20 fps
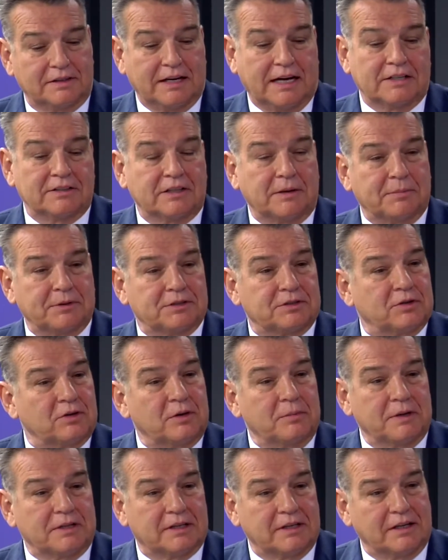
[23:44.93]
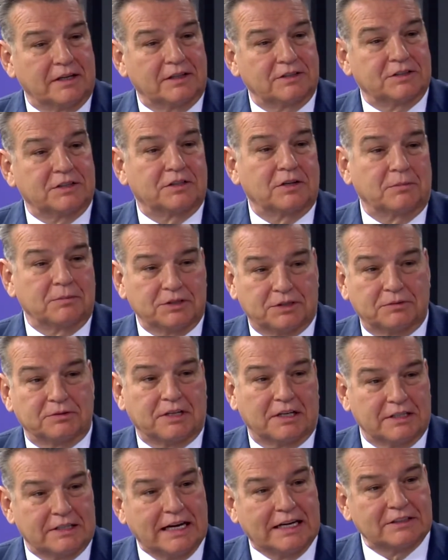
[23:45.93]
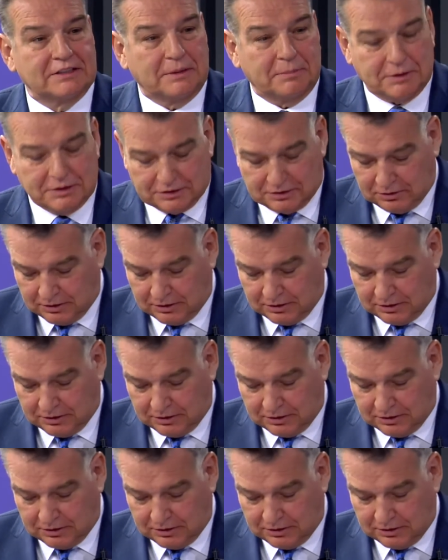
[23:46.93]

dance up a storm she told me she was going to dance up a